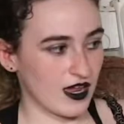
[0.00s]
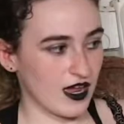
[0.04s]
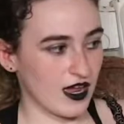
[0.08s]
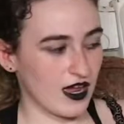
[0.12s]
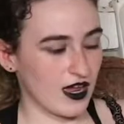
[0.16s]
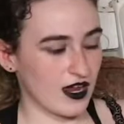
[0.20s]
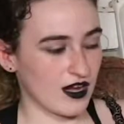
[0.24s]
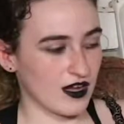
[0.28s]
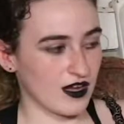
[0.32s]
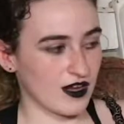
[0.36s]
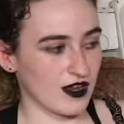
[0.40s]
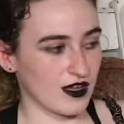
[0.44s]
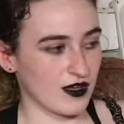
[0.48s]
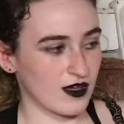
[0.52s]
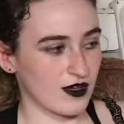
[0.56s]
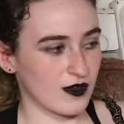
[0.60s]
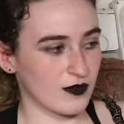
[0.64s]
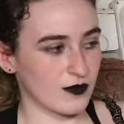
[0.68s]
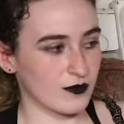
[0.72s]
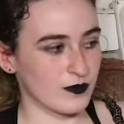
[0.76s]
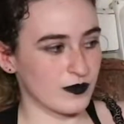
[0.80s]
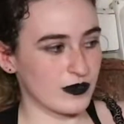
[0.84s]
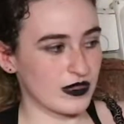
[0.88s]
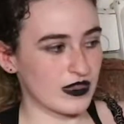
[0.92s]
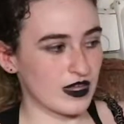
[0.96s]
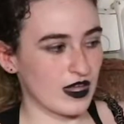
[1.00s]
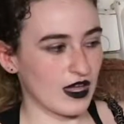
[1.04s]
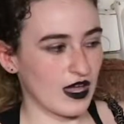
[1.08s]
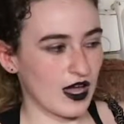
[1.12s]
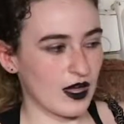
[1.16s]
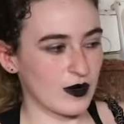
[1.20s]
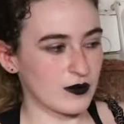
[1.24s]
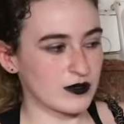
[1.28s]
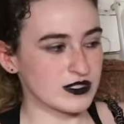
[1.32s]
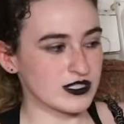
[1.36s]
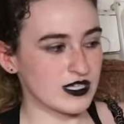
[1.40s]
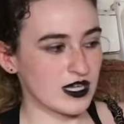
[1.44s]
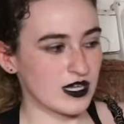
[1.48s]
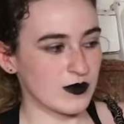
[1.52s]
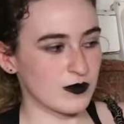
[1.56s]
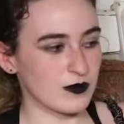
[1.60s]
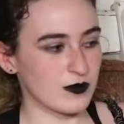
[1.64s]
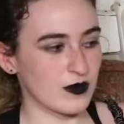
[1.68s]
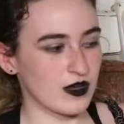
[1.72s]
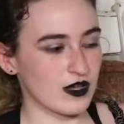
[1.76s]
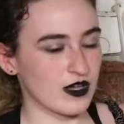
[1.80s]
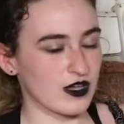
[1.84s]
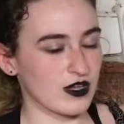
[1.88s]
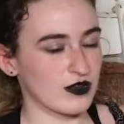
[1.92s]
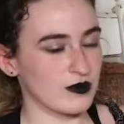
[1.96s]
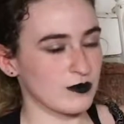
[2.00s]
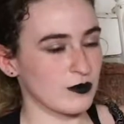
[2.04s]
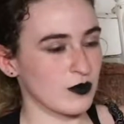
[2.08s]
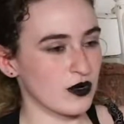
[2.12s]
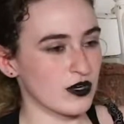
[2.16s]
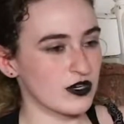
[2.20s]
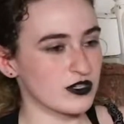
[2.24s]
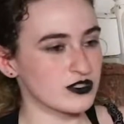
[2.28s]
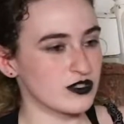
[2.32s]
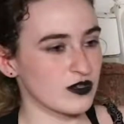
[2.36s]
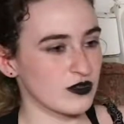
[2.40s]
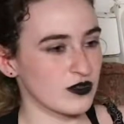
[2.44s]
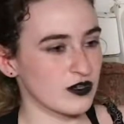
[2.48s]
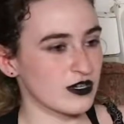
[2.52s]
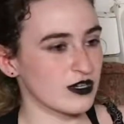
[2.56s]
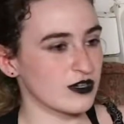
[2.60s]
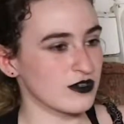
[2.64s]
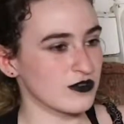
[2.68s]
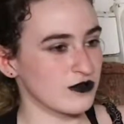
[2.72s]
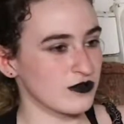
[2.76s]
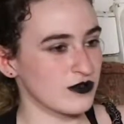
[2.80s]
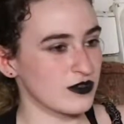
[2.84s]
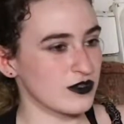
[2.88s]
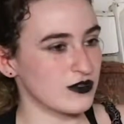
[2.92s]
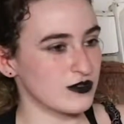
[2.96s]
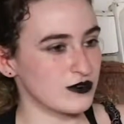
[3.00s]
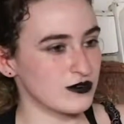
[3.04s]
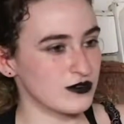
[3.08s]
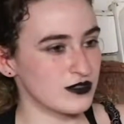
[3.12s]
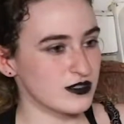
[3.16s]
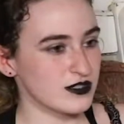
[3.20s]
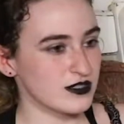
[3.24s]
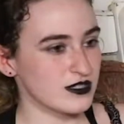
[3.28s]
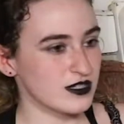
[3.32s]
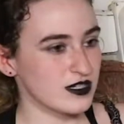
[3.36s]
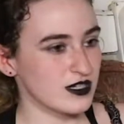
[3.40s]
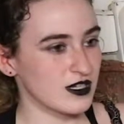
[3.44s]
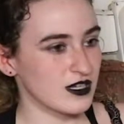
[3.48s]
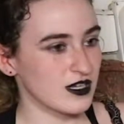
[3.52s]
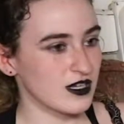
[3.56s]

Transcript: and I would say more so confused.